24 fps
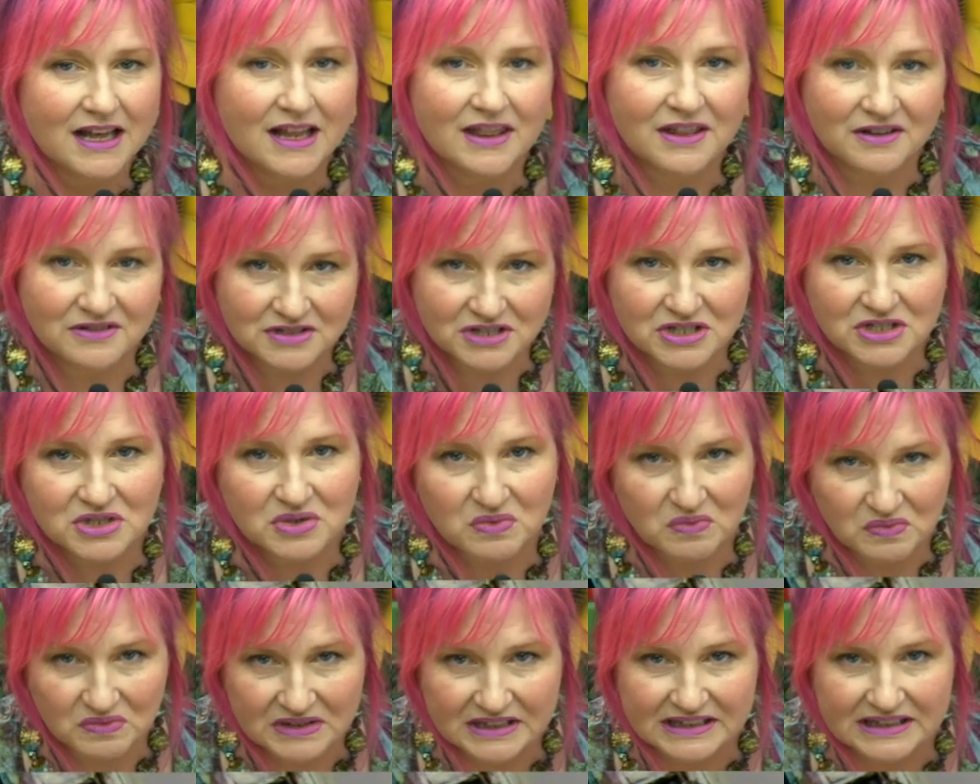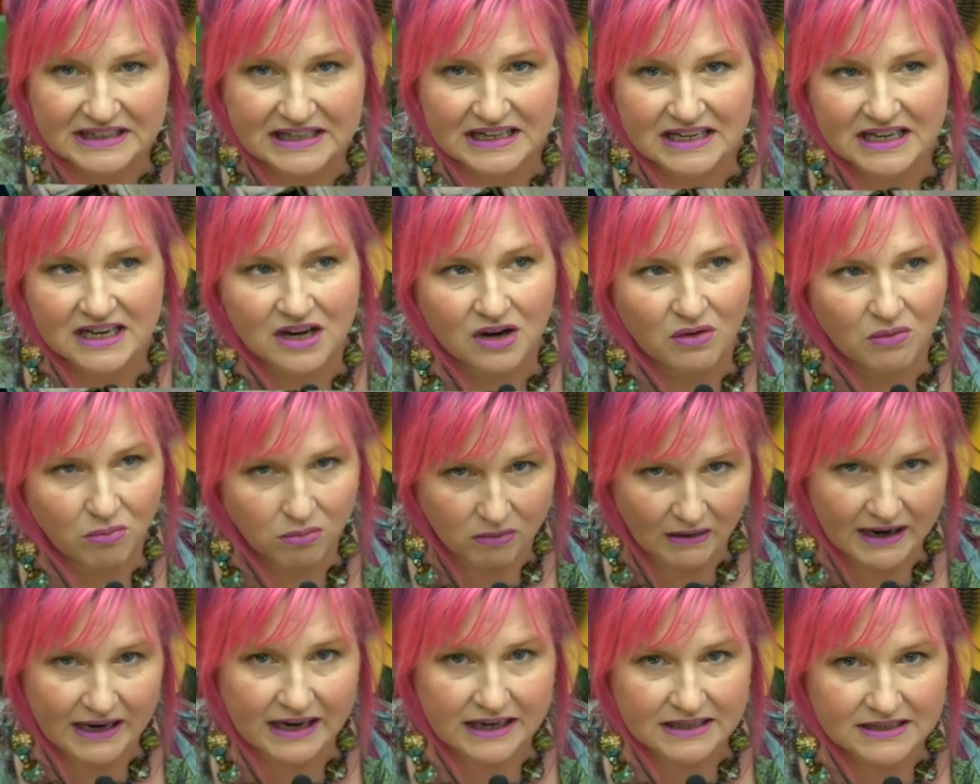They're just a really
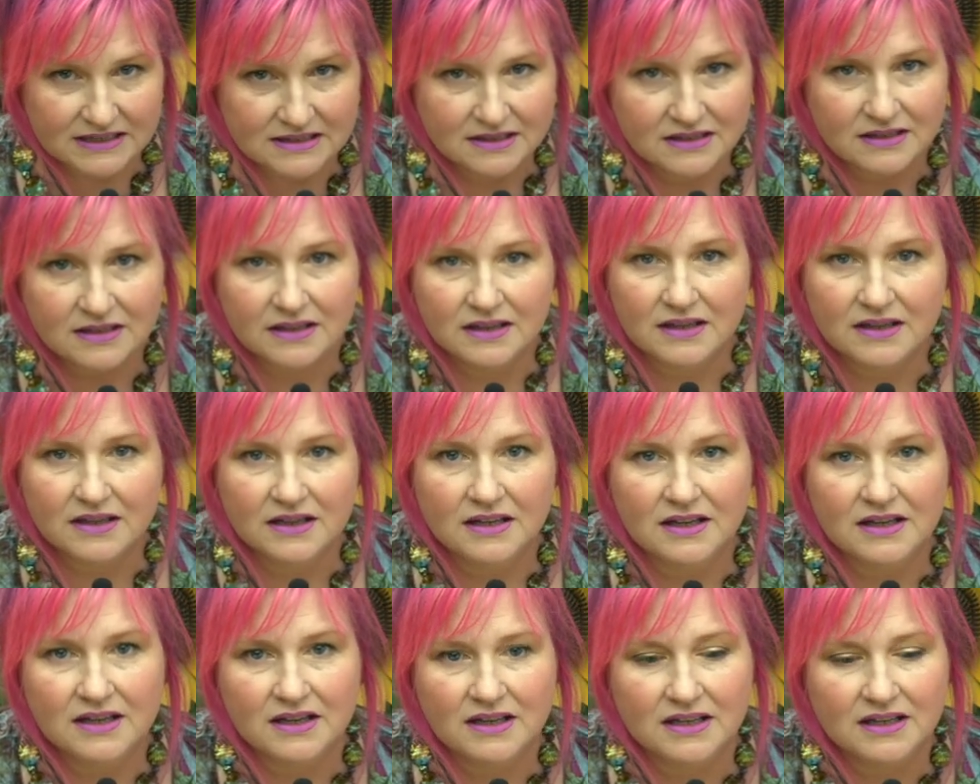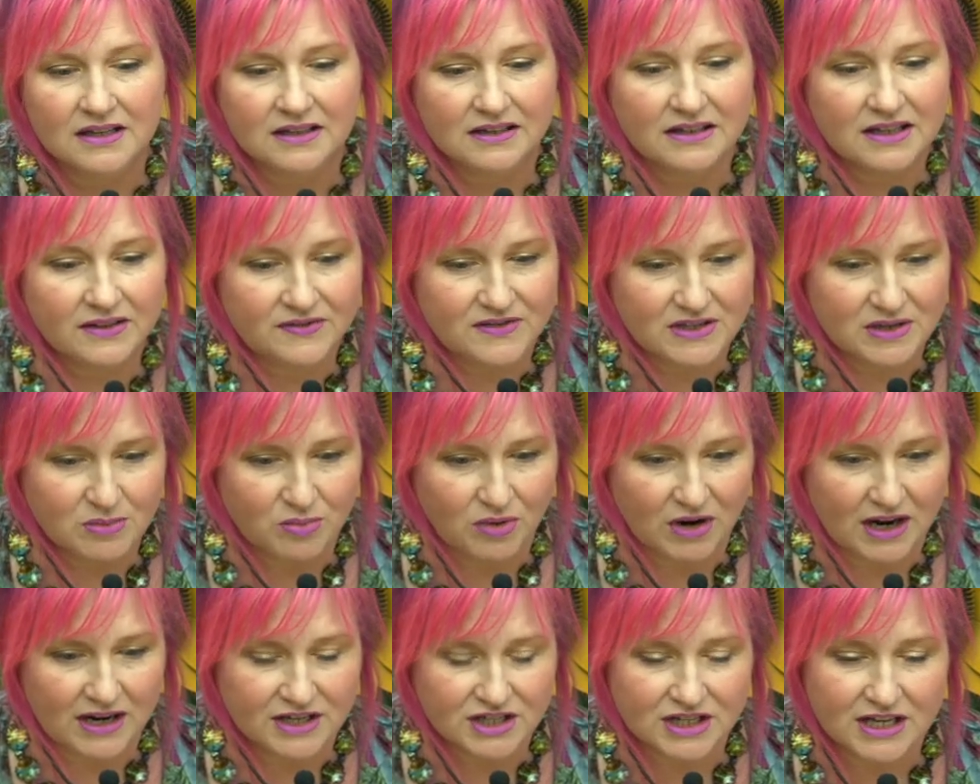great lifting
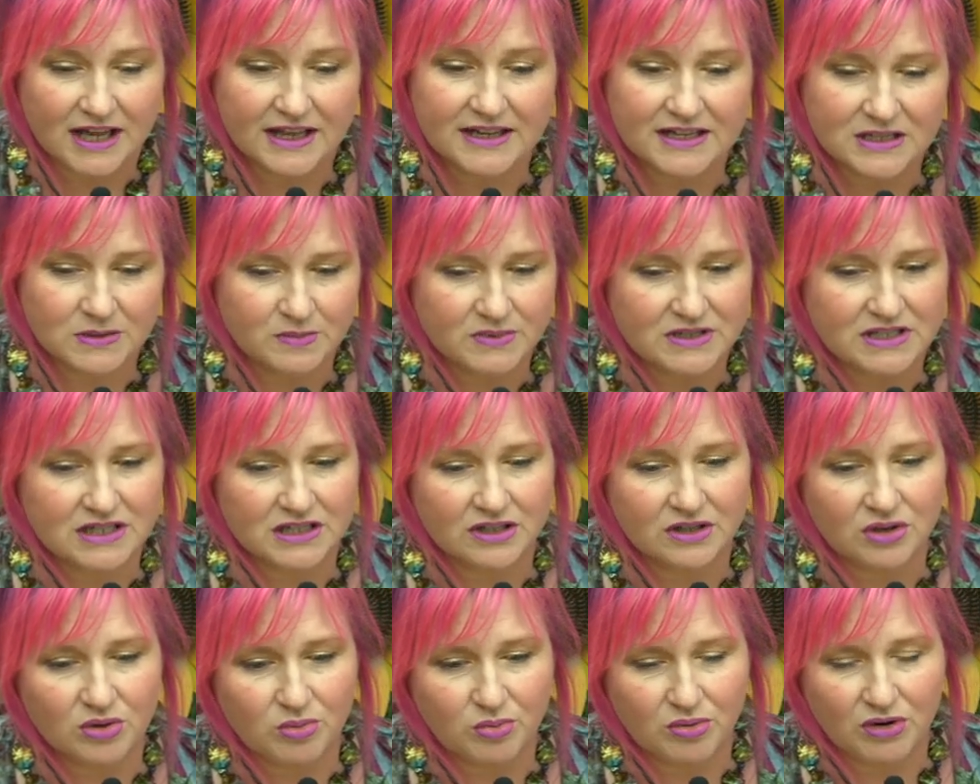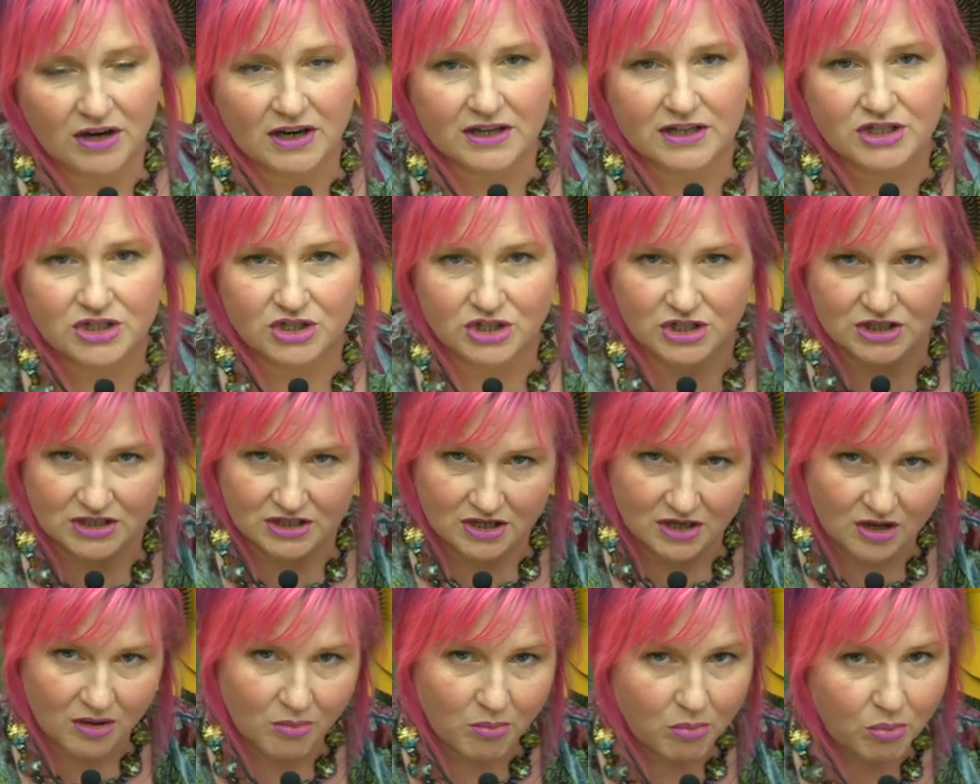brush. And this particular brush
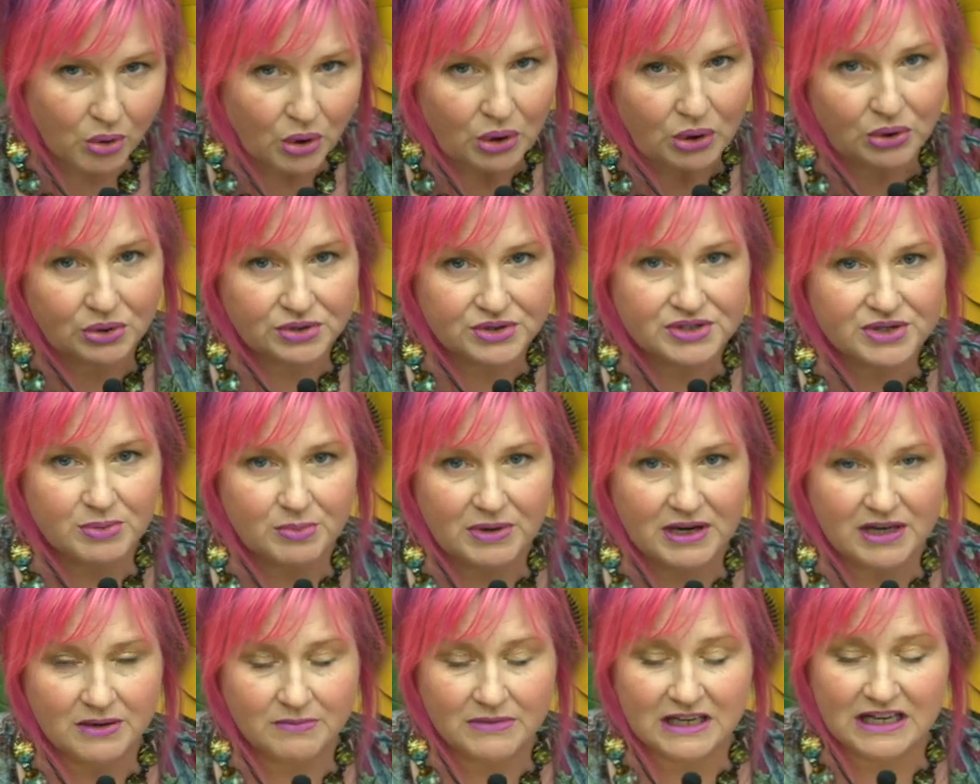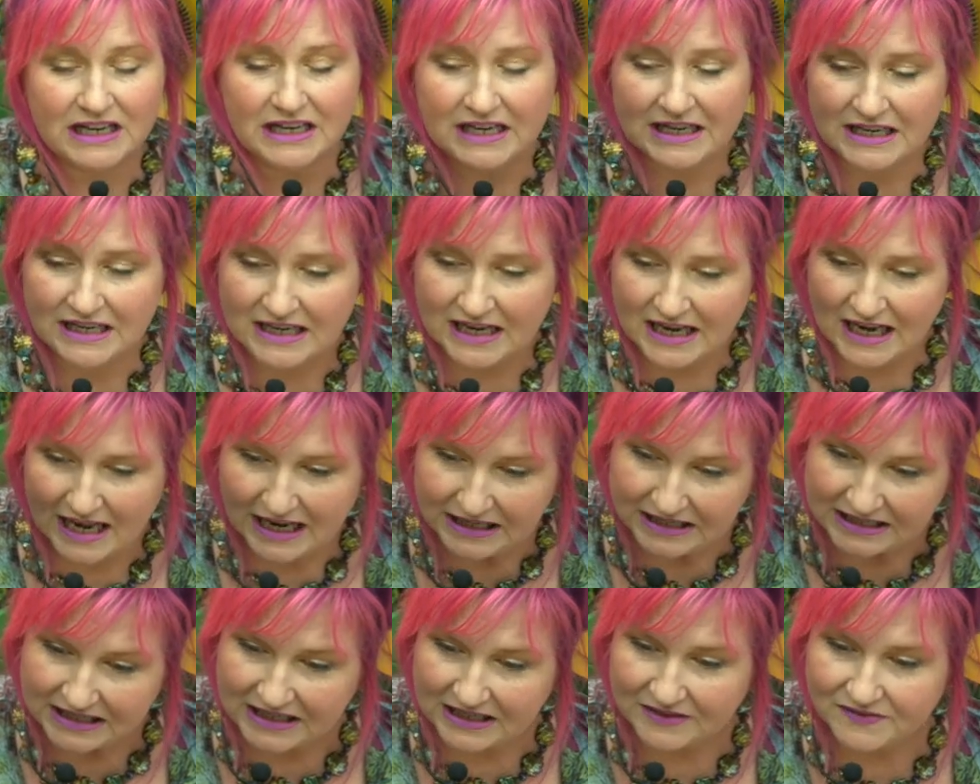just pulls the pigment in
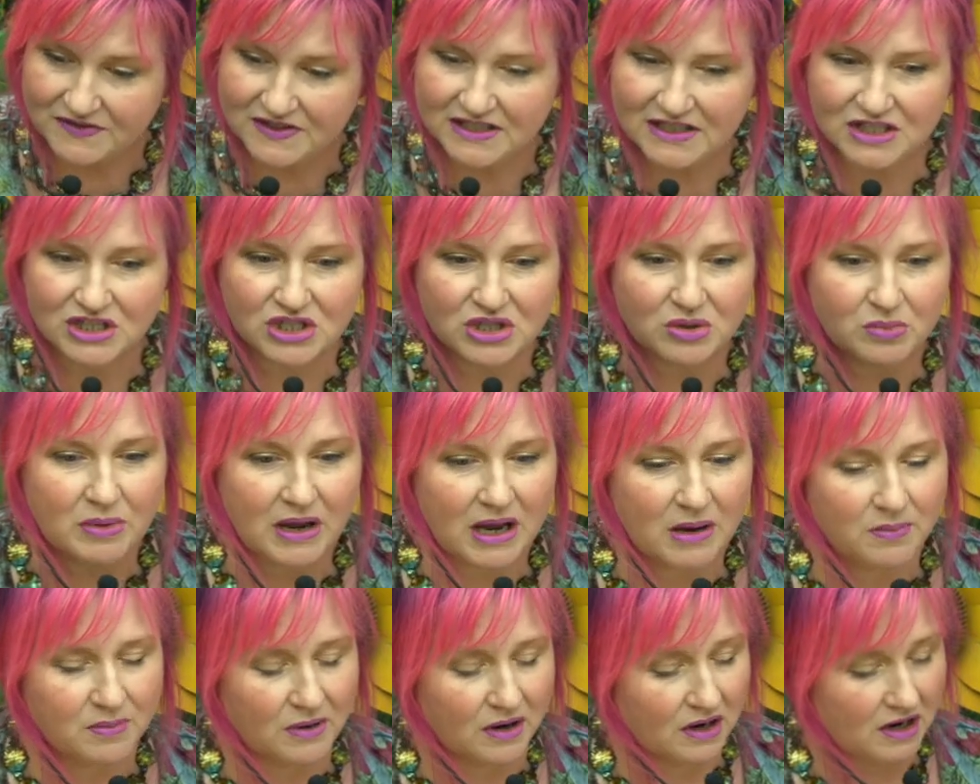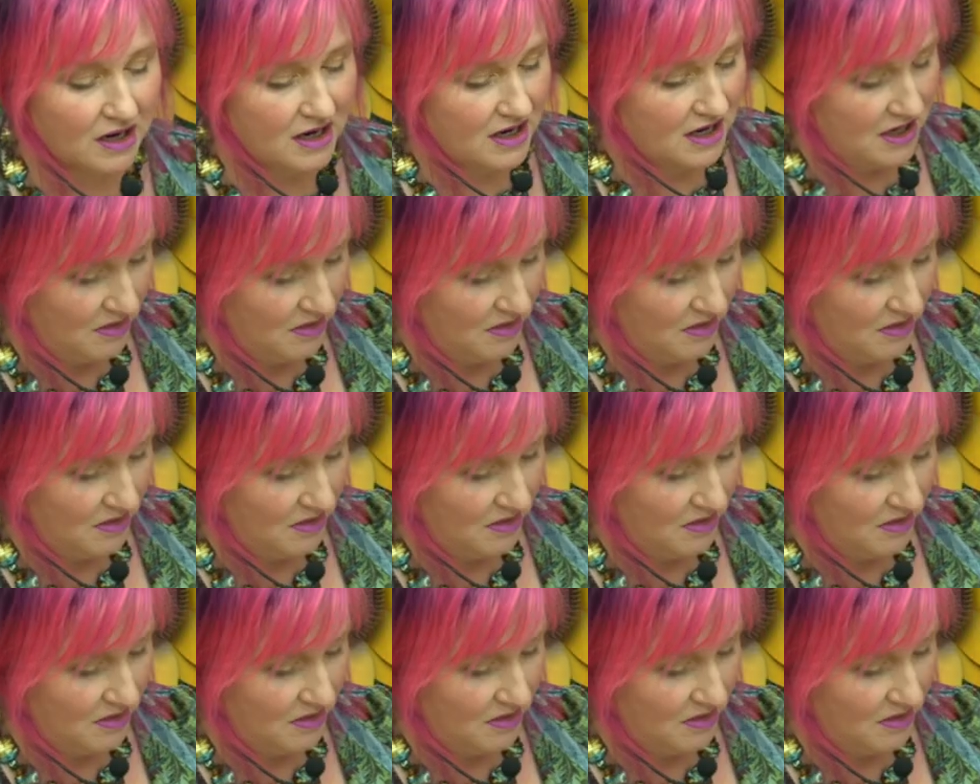and gives it to the paper.